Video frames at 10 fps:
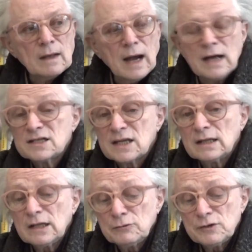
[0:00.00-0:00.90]
I
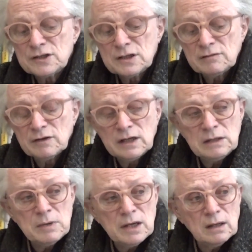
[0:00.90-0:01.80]
suddenly received an
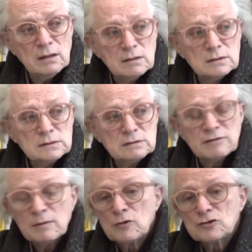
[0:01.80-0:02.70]
email
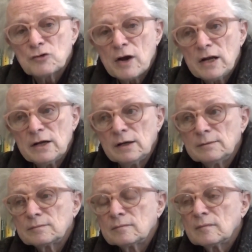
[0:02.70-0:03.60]
from Australia,